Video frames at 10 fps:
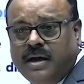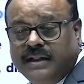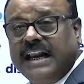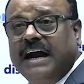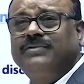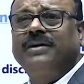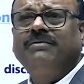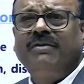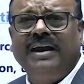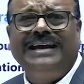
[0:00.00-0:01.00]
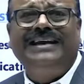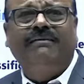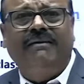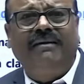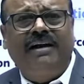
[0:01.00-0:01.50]
Thereafter, training,
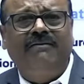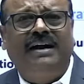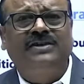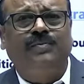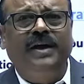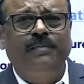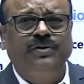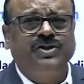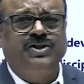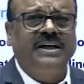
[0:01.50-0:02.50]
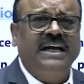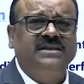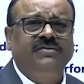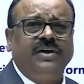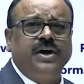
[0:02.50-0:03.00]
career advancement, position
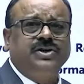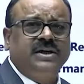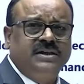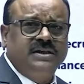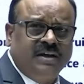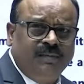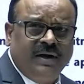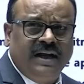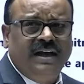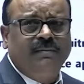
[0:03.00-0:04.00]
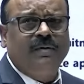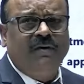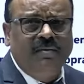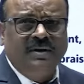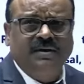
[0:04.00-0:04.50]
classification, discipline,
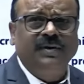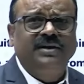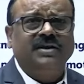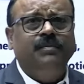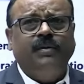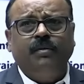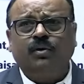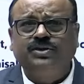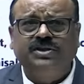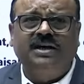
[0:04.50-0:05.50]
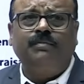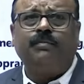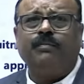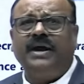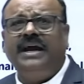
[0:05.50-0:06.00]
performance appraisal, promotion, pay